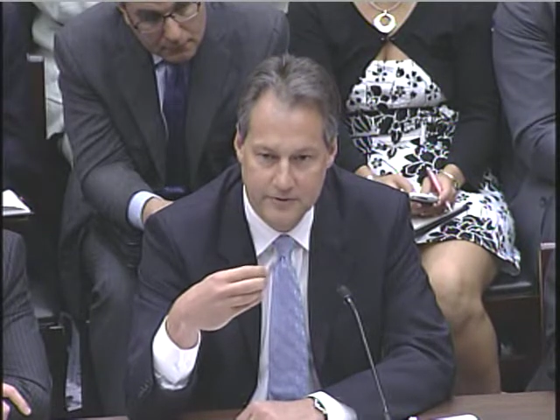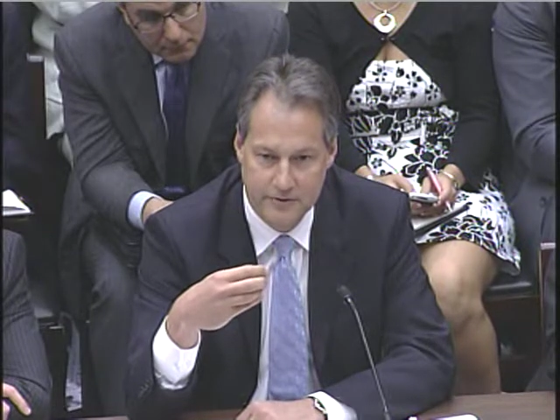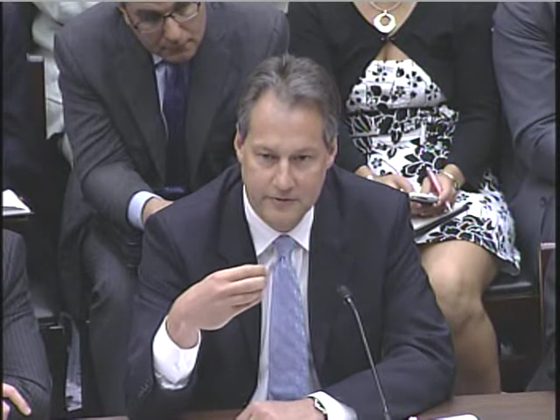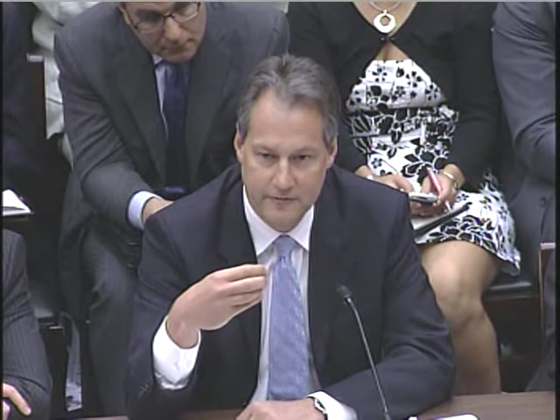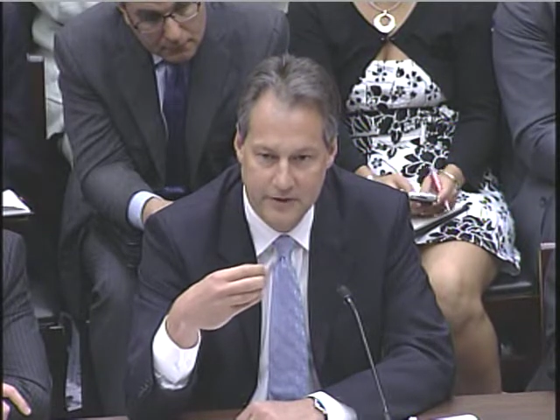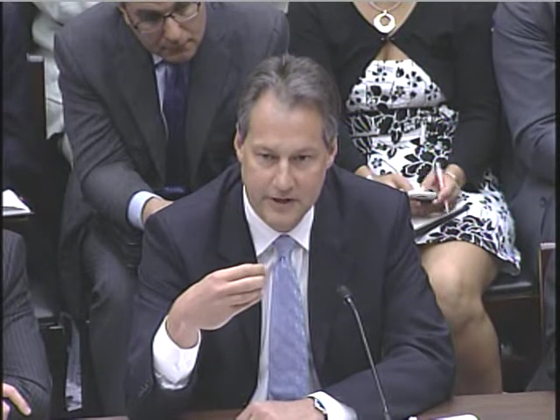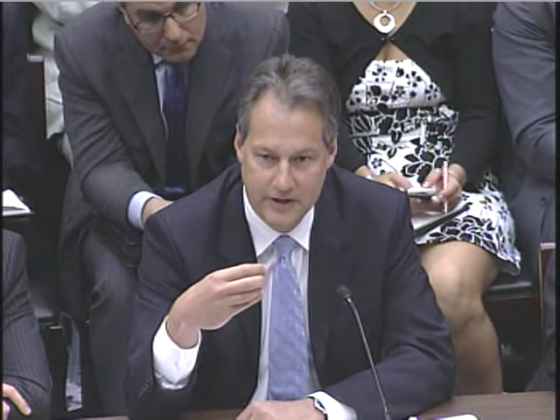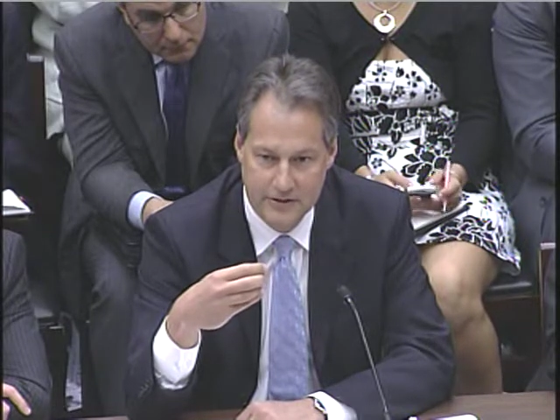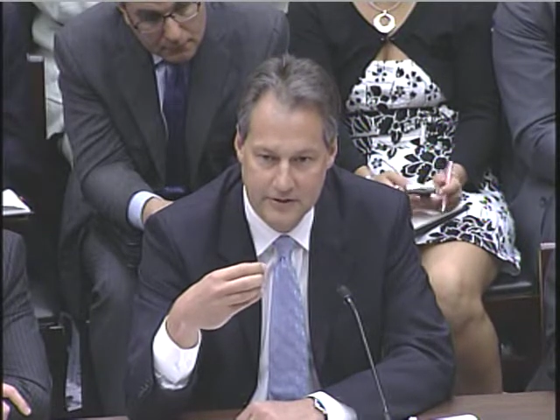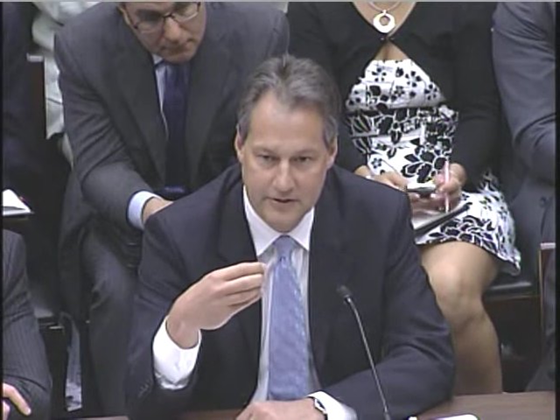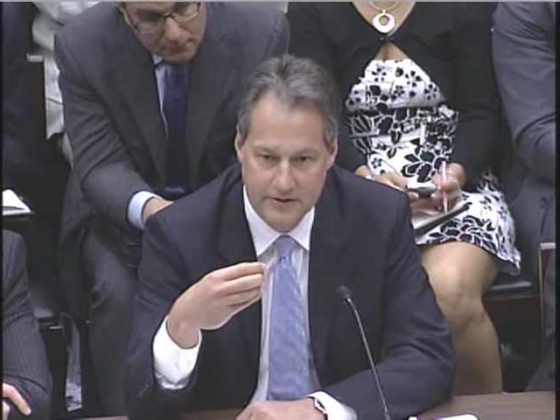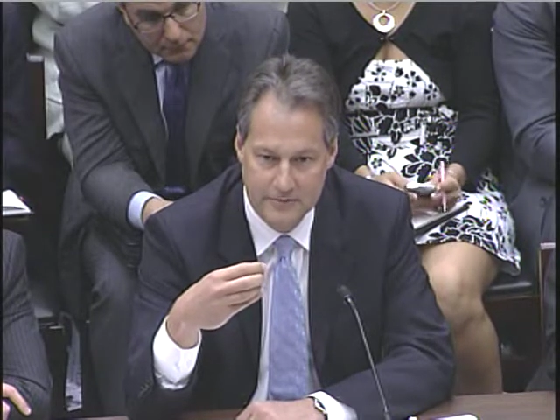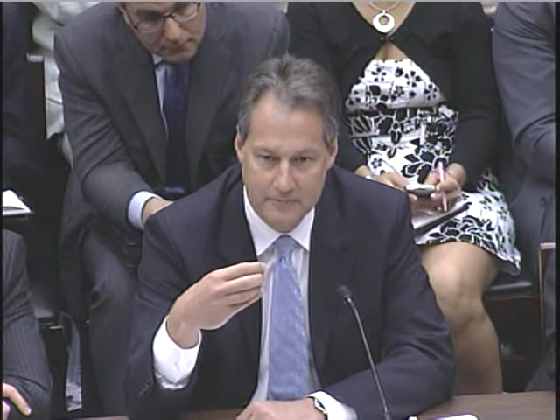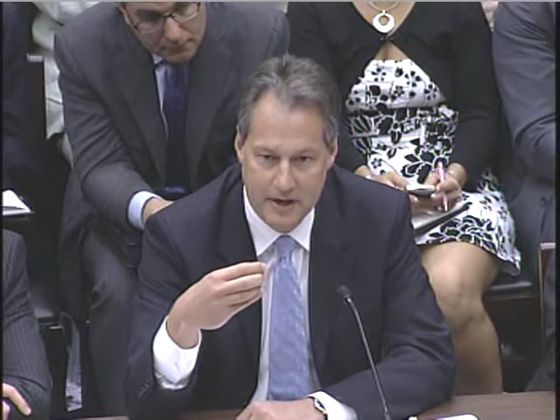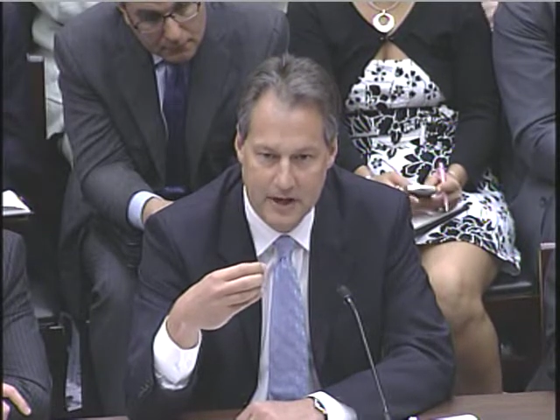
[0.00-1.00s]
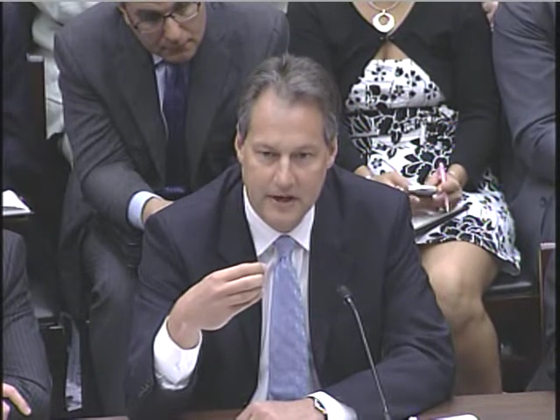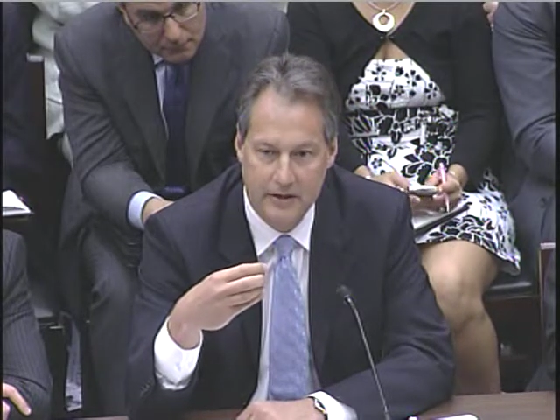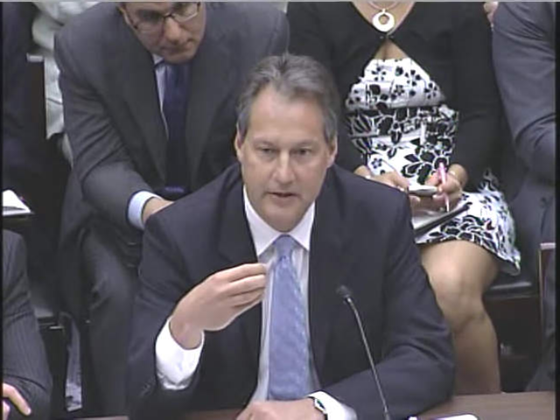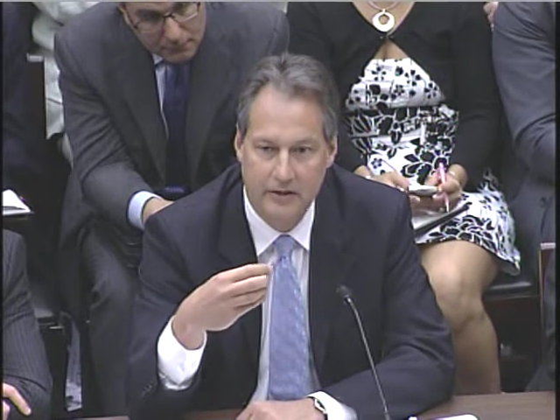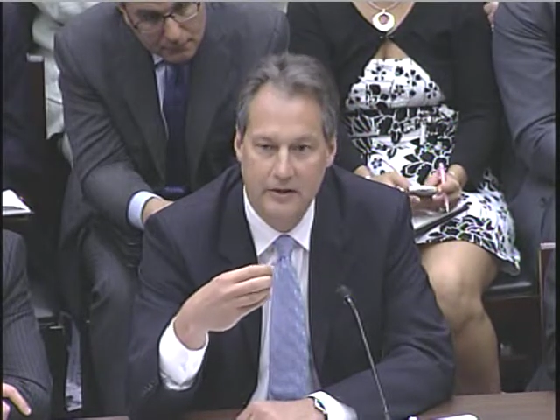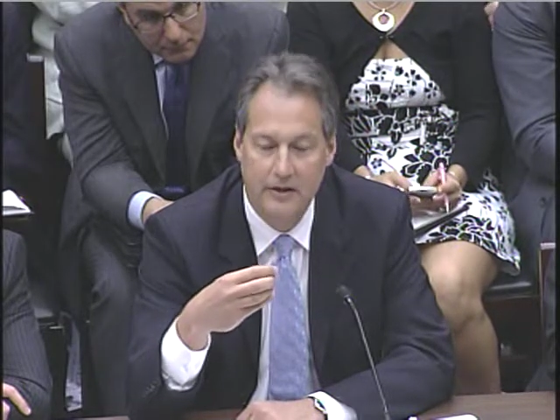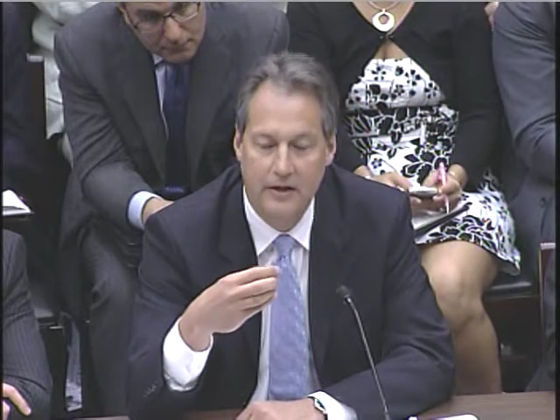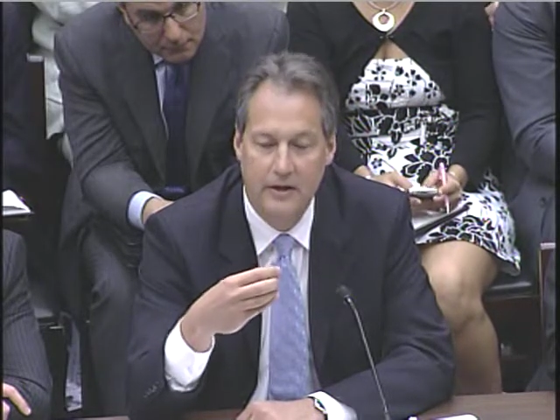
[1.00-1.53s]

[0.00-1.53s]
certifications back